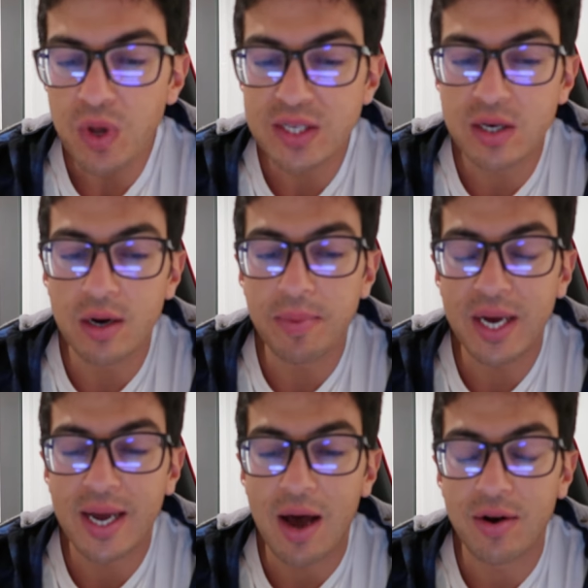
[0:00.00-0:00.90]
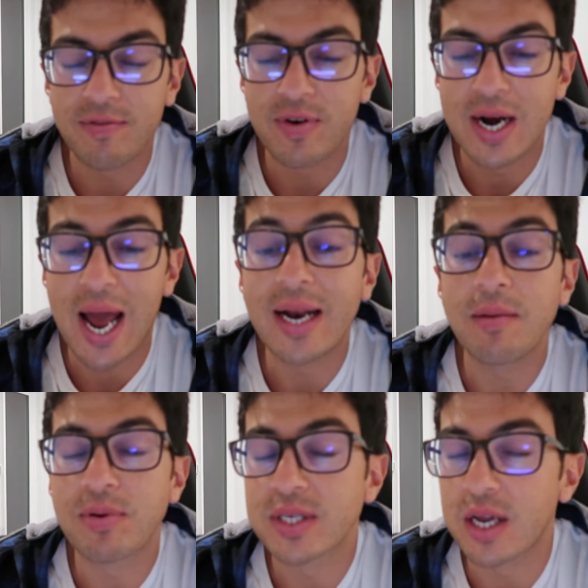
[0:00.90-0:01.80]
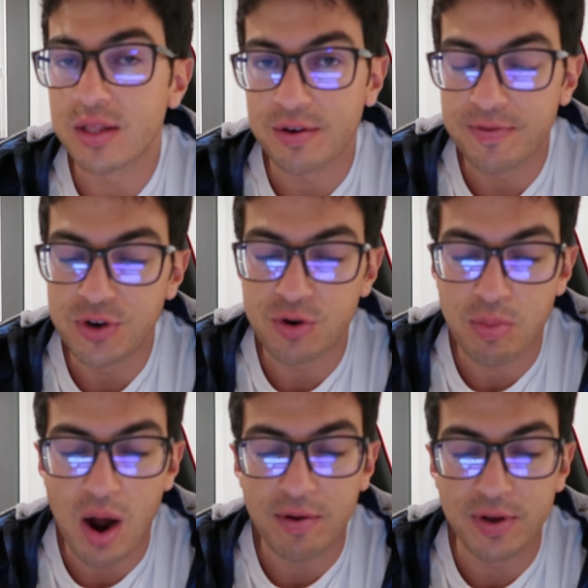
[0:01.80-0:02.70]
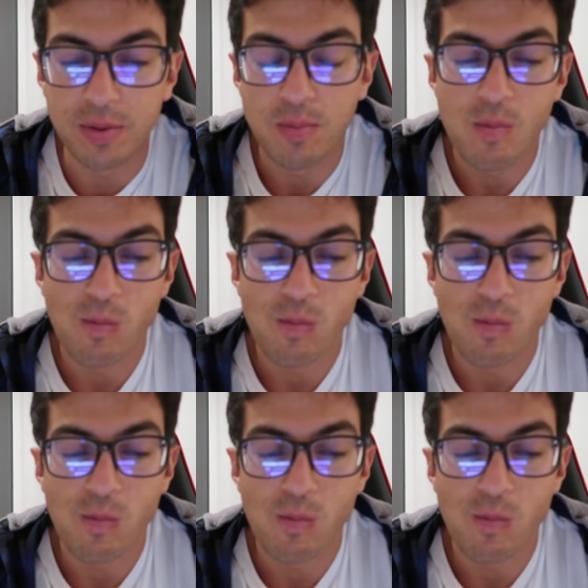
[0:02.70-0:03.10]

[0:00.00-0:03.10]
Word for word: It's gonna be accounting for 90% of their future profit.